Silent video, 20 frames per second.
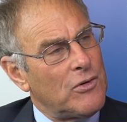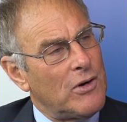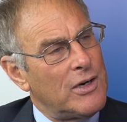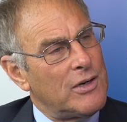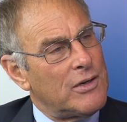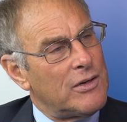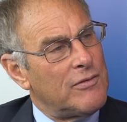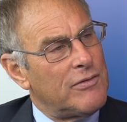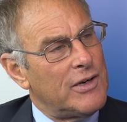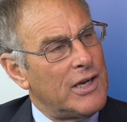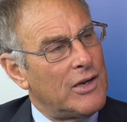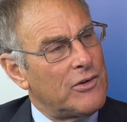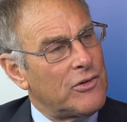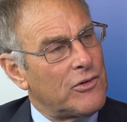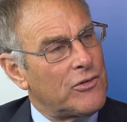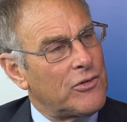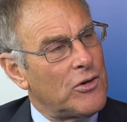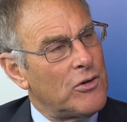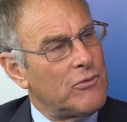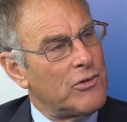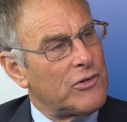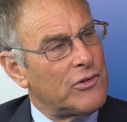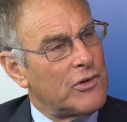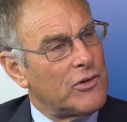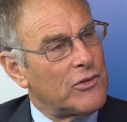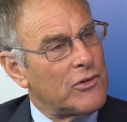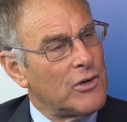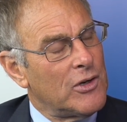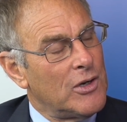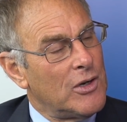trend in financial
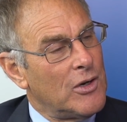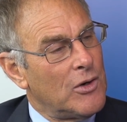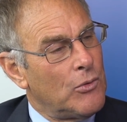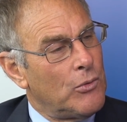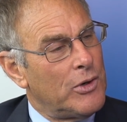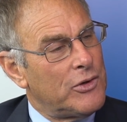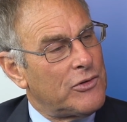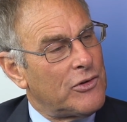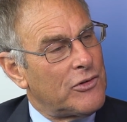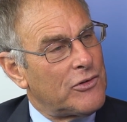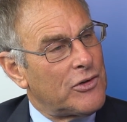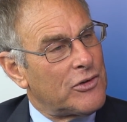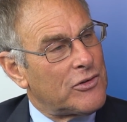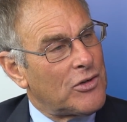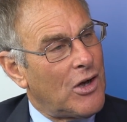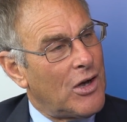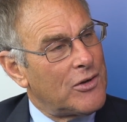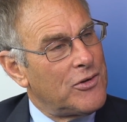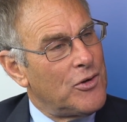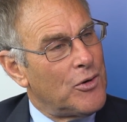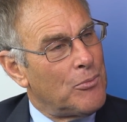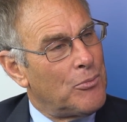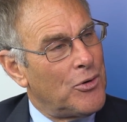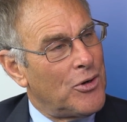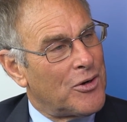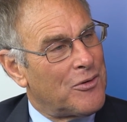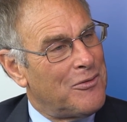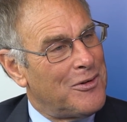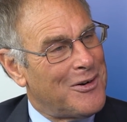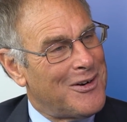services, which is to talk your
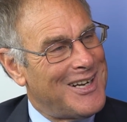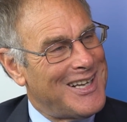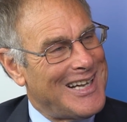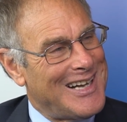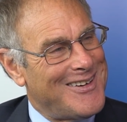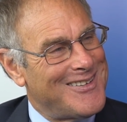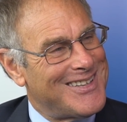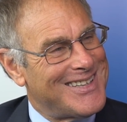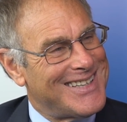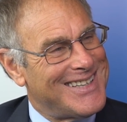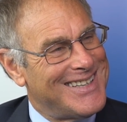book very loudly.